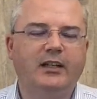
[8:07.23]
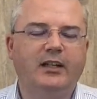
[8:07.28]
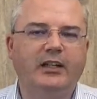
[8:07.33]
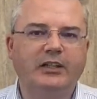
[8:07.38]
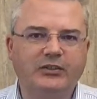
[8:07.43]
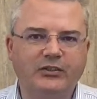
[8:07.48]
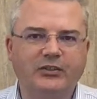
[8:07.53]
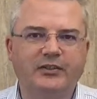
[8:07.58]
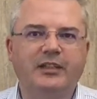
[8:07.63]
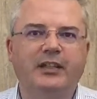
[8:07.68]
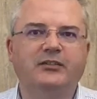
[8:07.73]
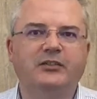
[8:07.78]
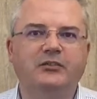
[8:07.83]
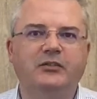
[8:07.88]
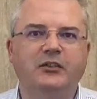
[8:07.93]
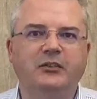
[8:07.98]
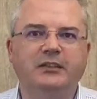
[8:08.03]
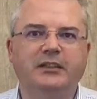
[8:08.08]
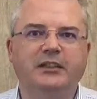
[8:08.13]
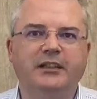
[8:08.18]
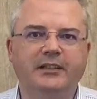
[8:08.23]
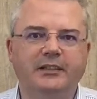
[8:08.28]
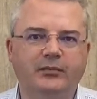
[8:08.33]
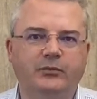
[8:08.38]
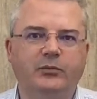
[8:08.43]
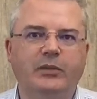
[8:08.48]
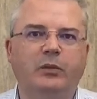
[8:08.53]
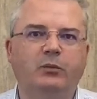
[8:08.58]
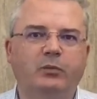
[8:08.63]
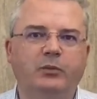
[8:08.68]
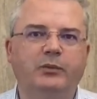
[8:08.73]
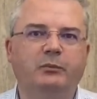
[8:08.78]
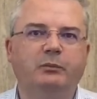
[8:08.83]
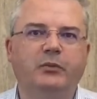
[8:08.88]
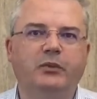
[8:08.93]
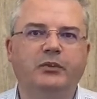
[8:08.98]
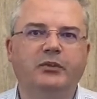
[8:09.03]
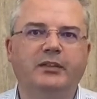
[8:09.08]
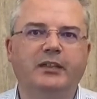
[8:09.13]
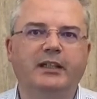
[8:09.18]
I just have to roll the dice that one
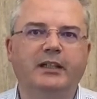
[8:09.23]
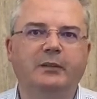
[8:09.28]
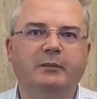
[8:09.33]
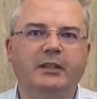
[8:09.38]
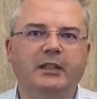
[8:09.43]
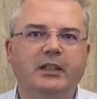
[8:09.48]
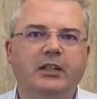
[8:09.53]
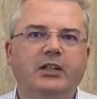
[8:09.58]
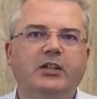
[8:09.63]
more time